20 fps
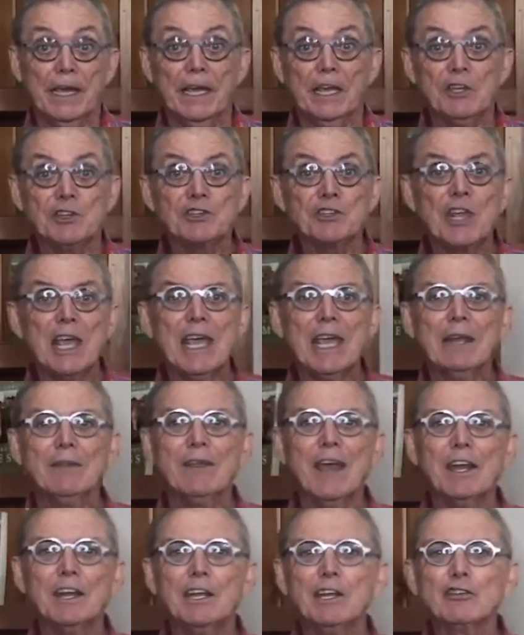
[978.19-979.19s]
He's
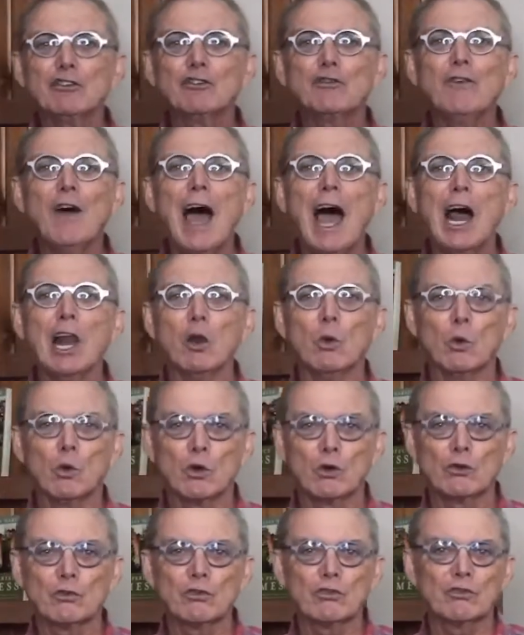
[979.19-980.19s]
saying that His
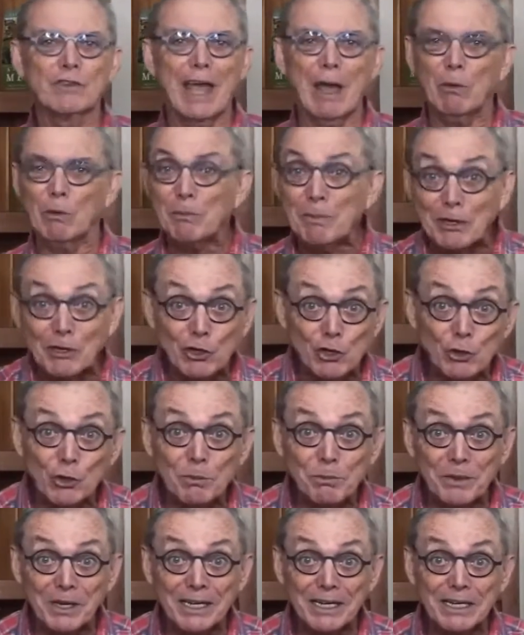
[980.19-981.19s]
followers, that would be
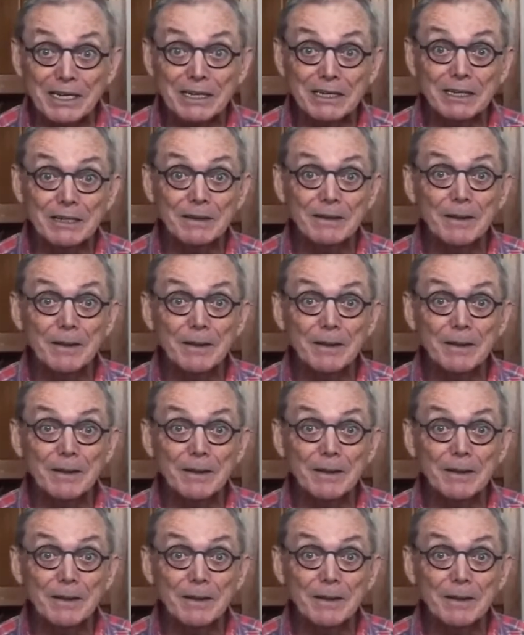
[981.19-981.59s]
you and me,